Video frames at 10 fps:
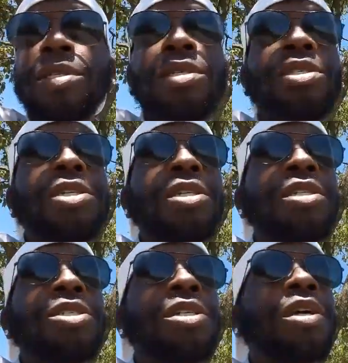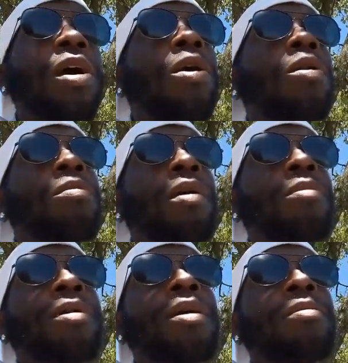she called my
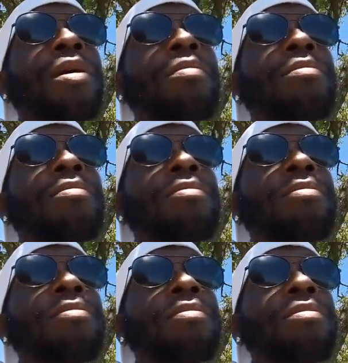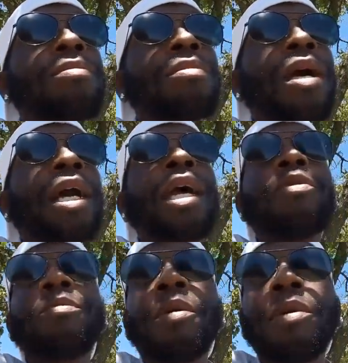mom up. I
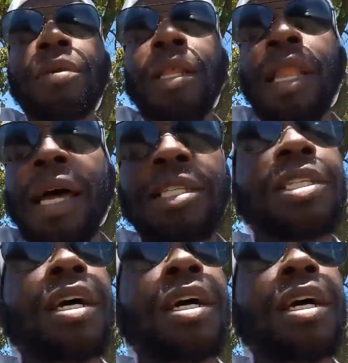can't remember the last